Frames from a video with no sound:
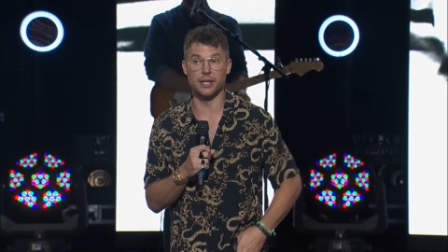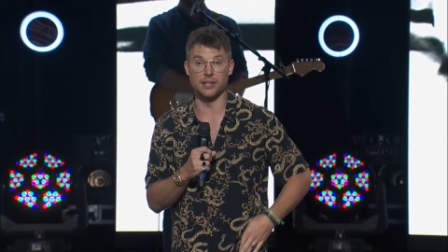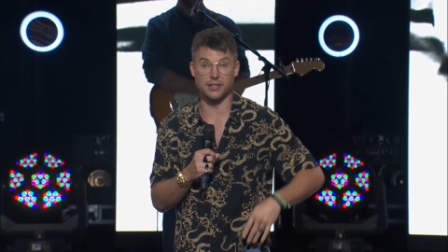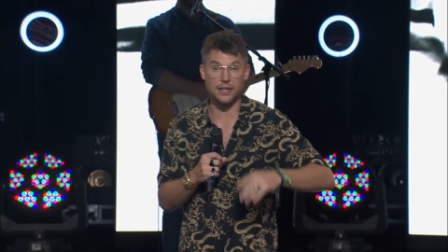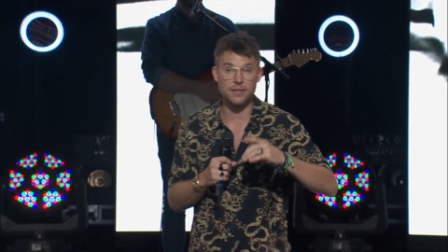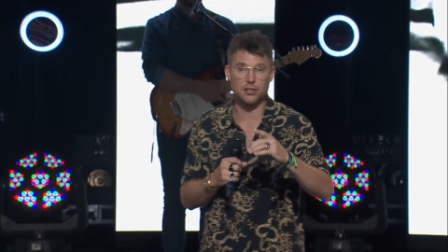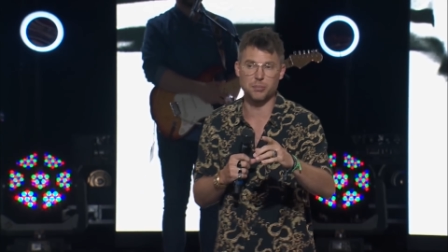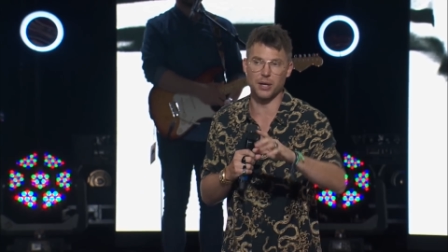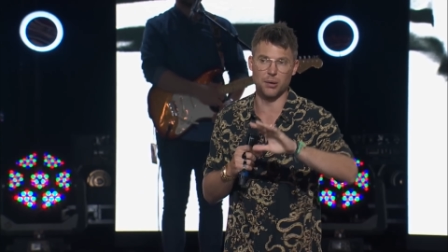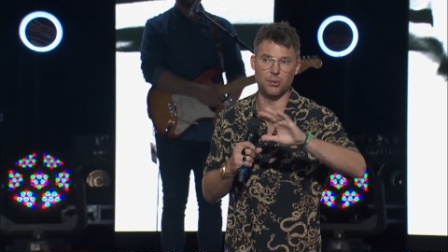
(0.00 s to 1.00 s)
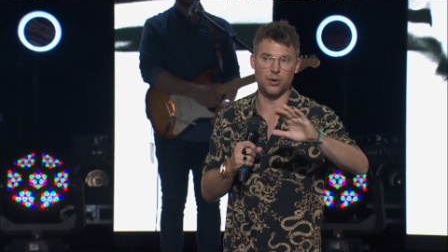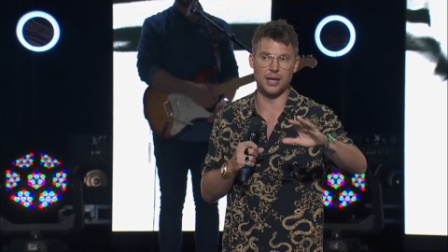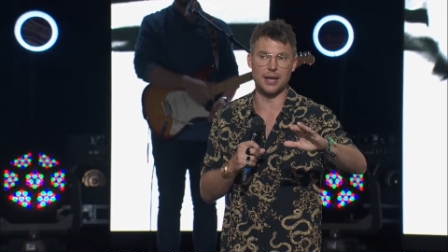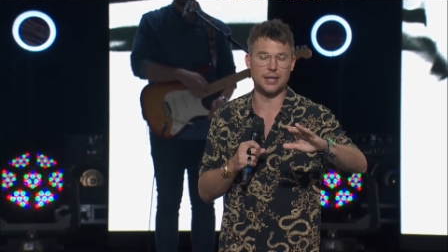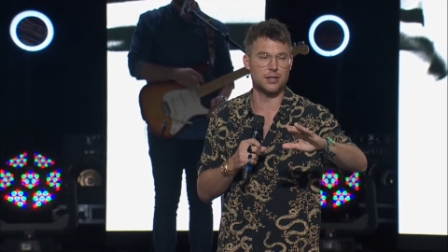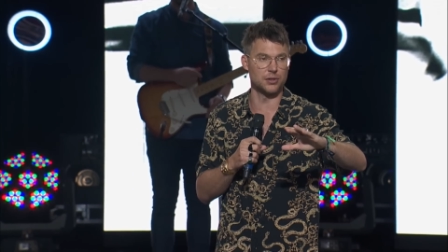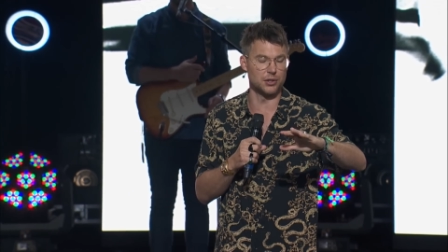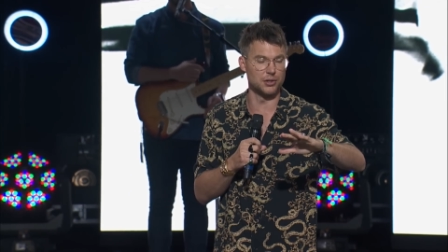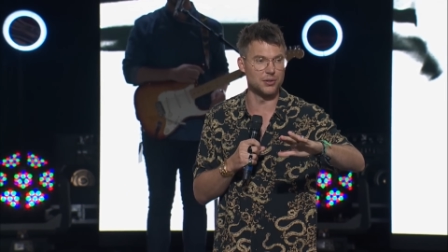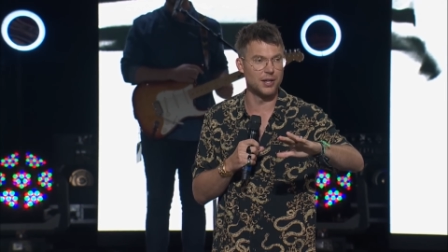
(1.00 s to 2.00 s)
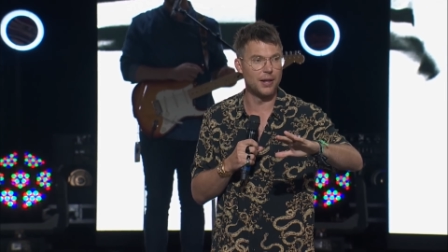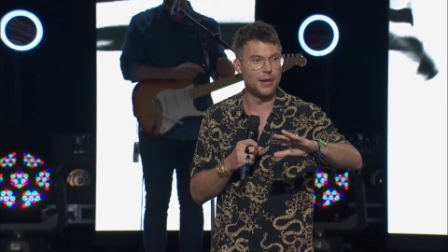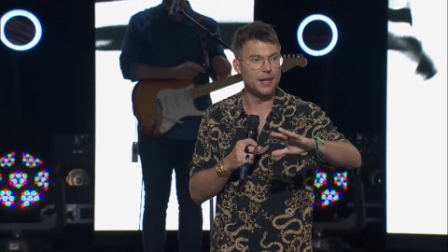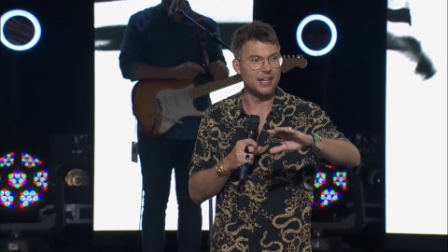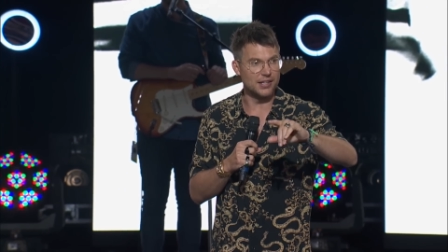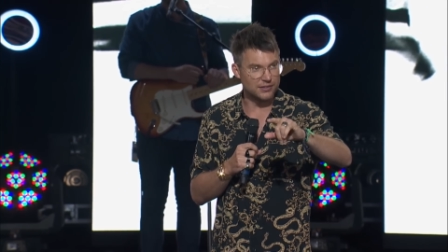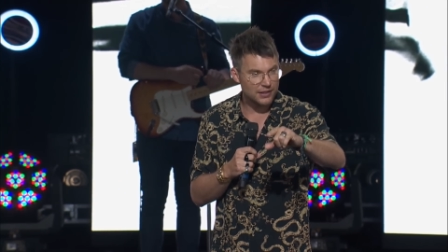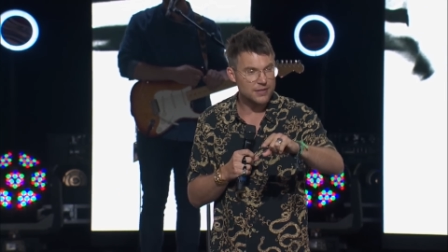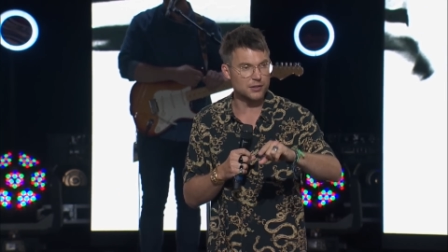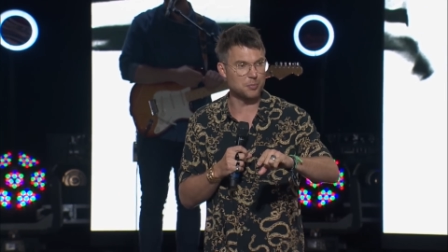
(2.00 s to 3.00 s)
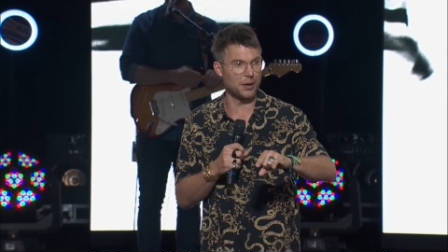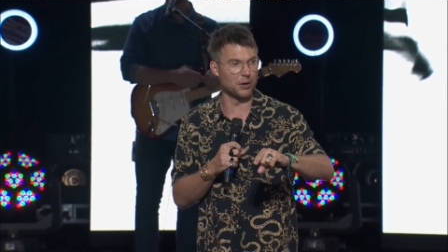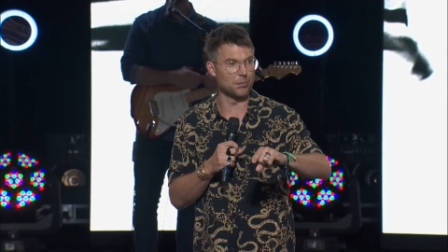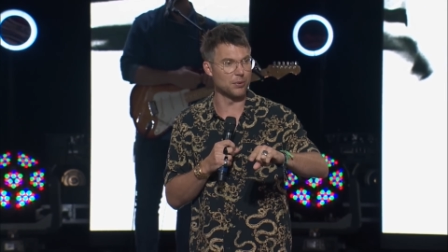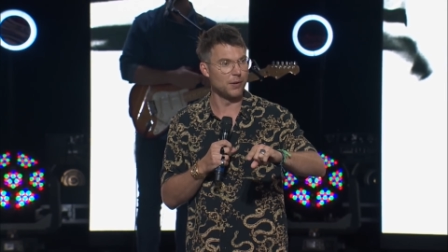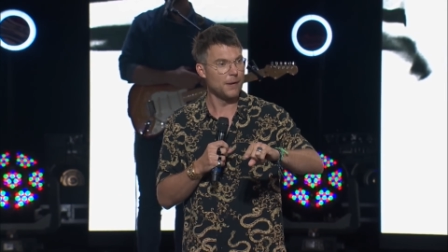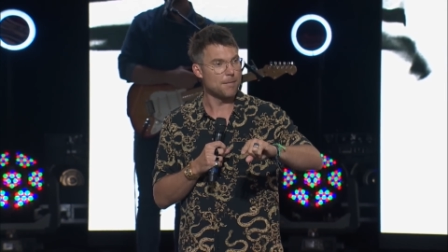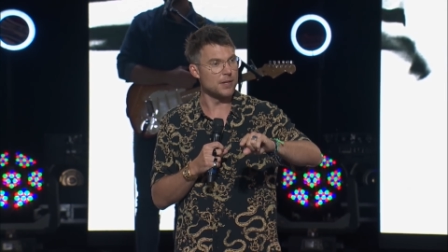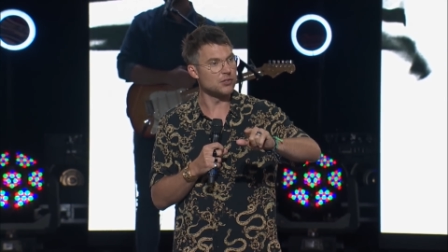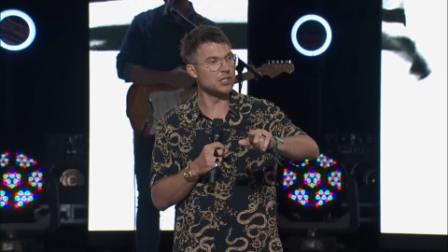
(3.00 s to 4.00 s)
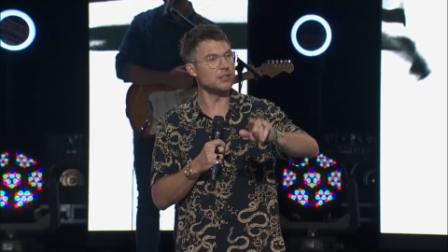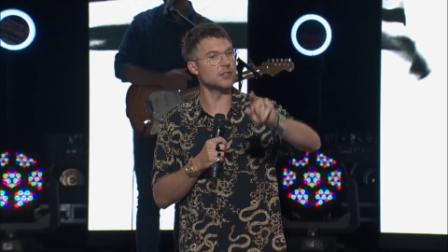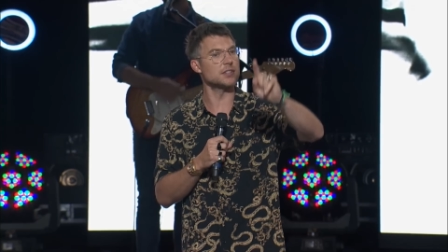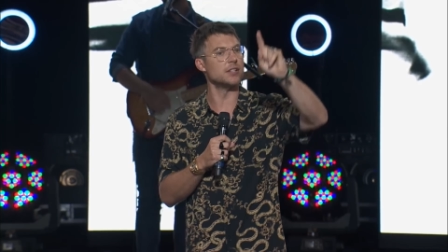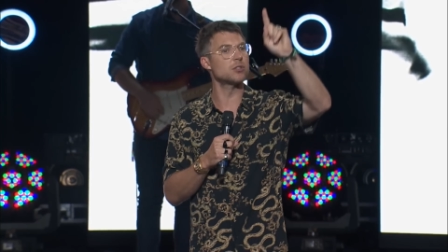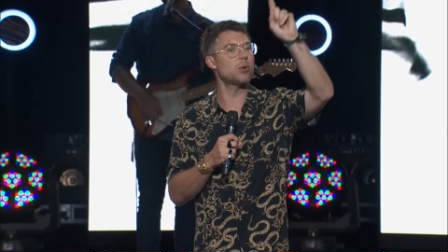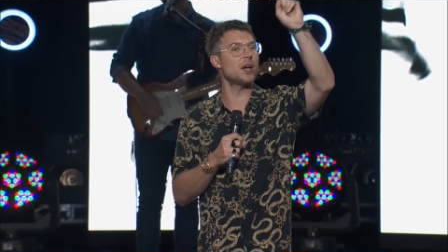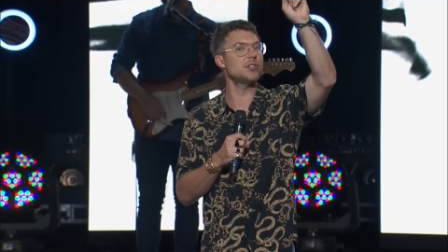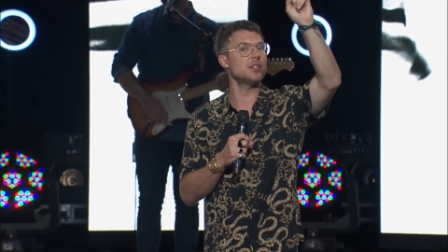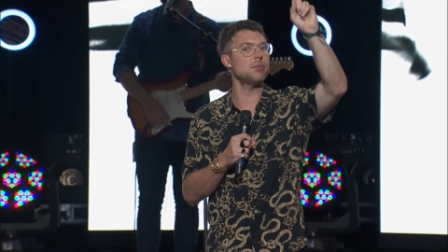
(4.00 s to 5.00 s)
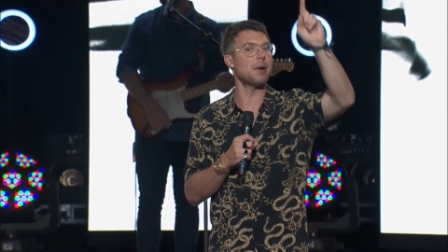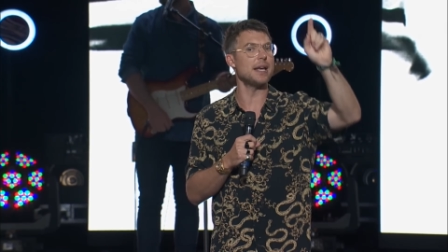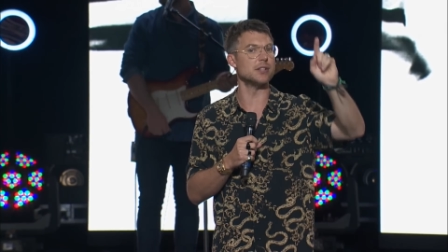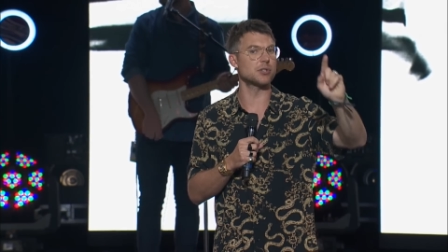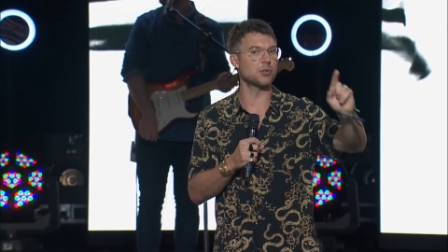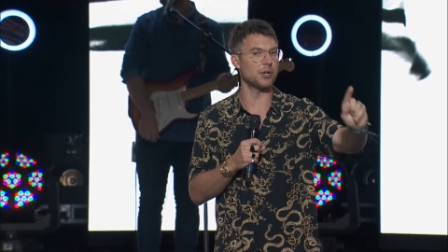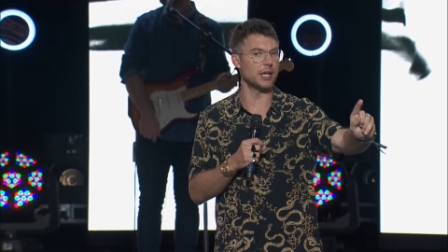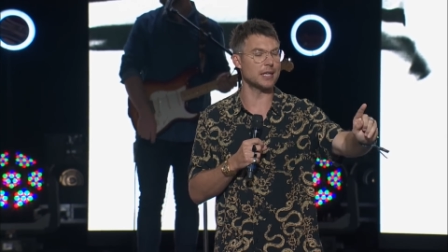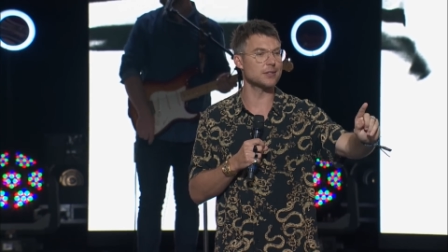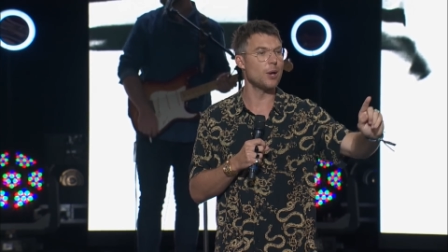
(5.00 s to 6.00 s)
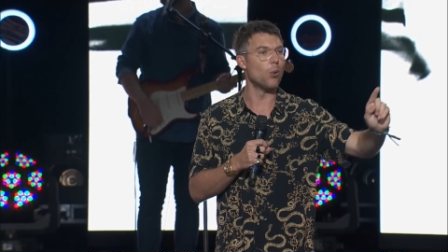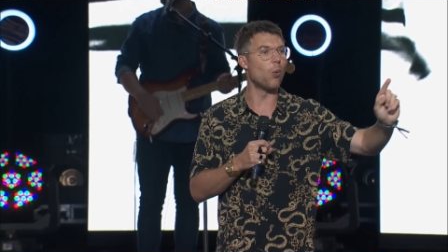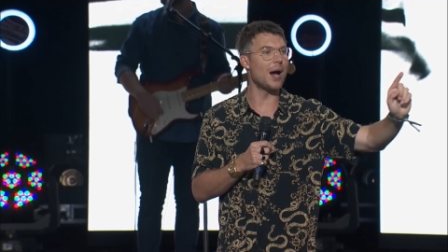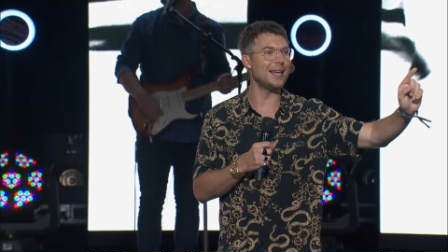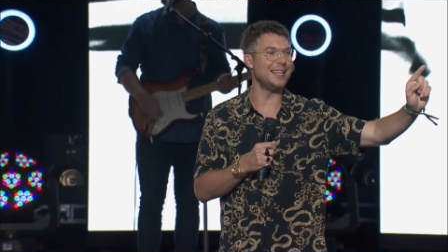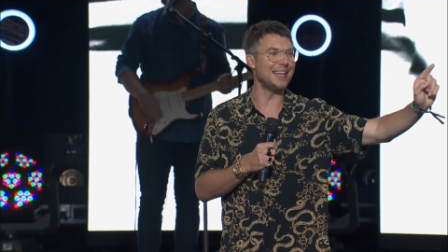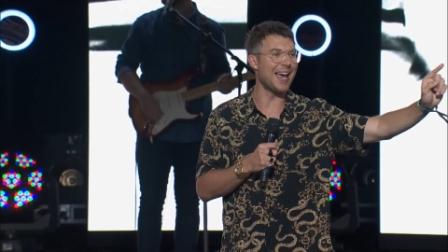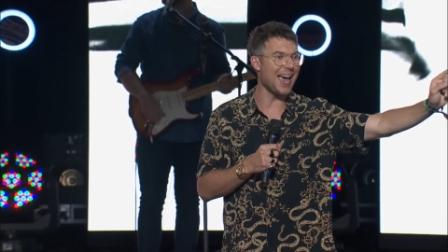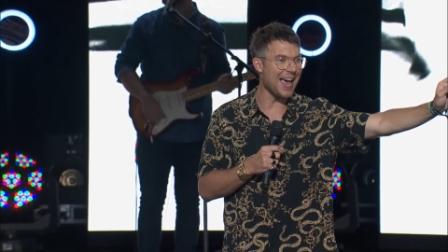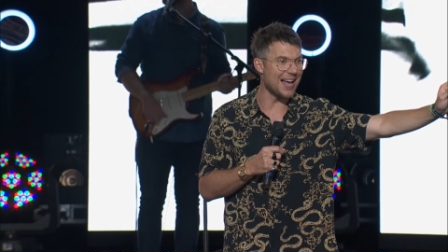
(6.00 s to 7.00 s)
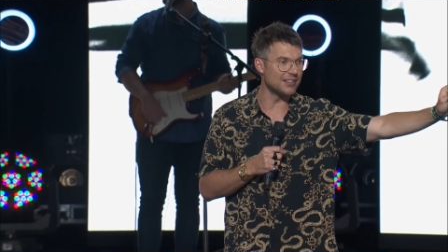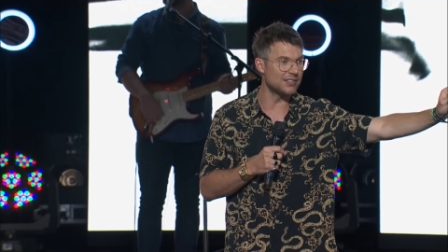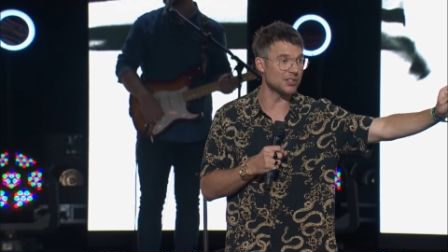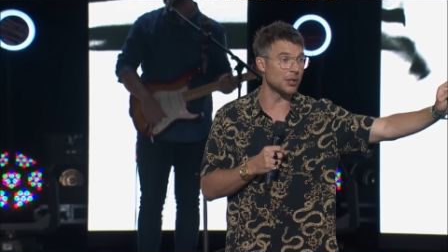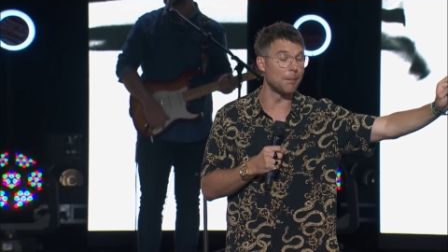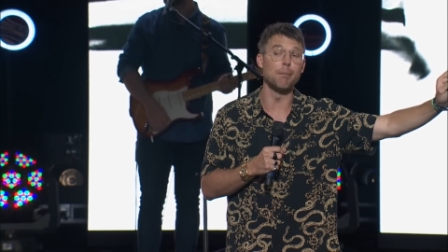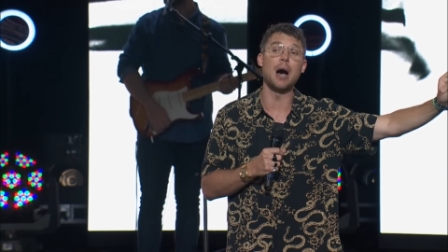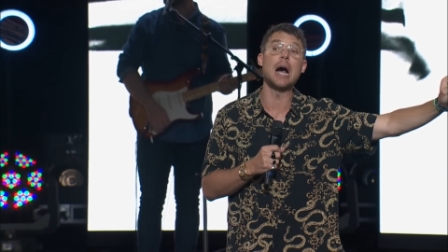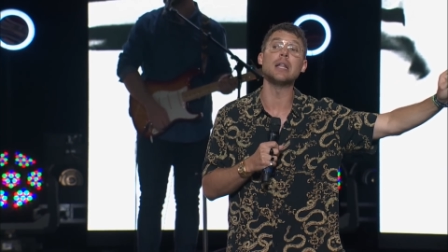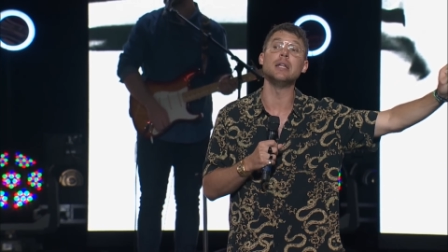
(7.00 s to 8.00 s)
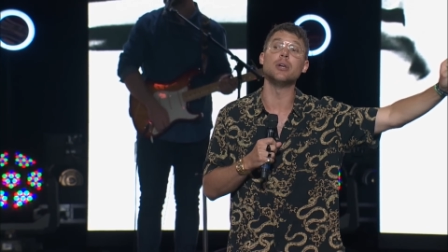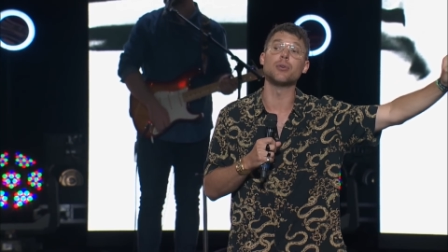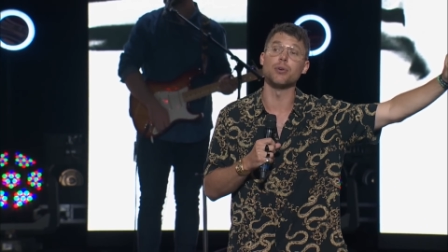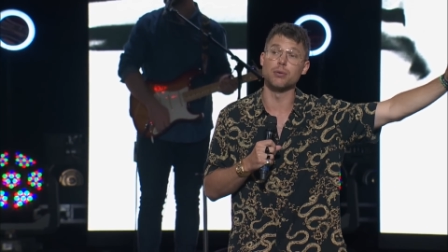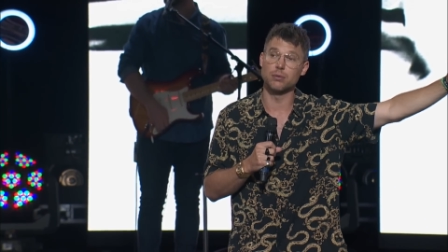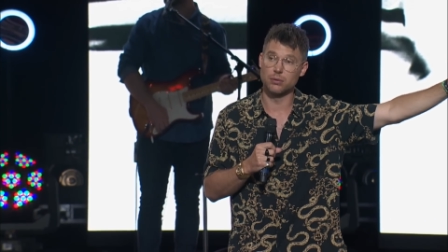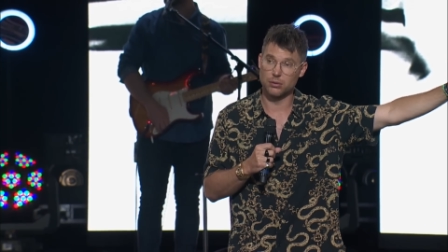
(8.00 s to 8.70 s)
It is in this parable, and I conclude, it is in this parable that Jesus is questioned by his critics why he has such a motley crew.